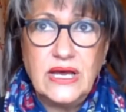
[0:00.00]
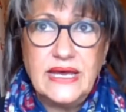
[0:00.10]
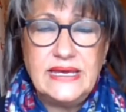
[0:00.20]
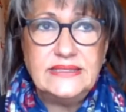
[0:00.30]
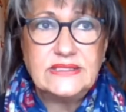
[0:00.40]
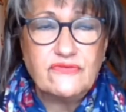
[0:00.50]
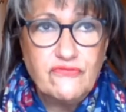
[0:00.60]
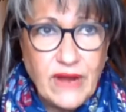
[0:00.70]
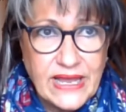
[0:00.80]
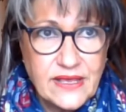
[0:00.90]
is
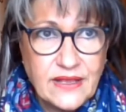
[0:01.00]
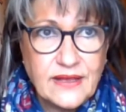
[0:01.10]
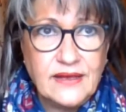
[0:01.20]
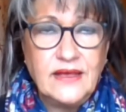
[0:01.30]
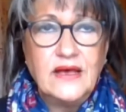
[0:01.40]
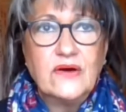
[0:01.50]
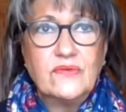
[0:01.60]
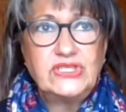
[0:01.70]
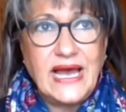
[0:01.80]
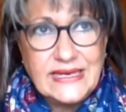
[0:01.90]
regular,
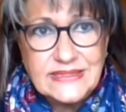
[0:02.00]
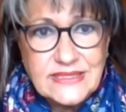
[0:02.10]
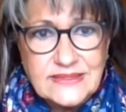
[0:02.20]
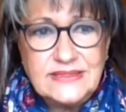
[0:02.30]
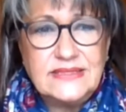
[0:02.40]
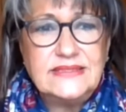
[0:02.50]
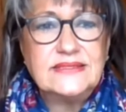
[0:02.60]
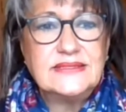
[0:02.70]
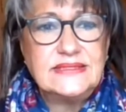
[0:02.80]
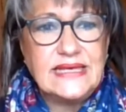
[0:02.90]
which has
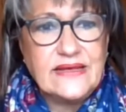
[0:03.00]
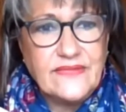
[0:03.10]
consistency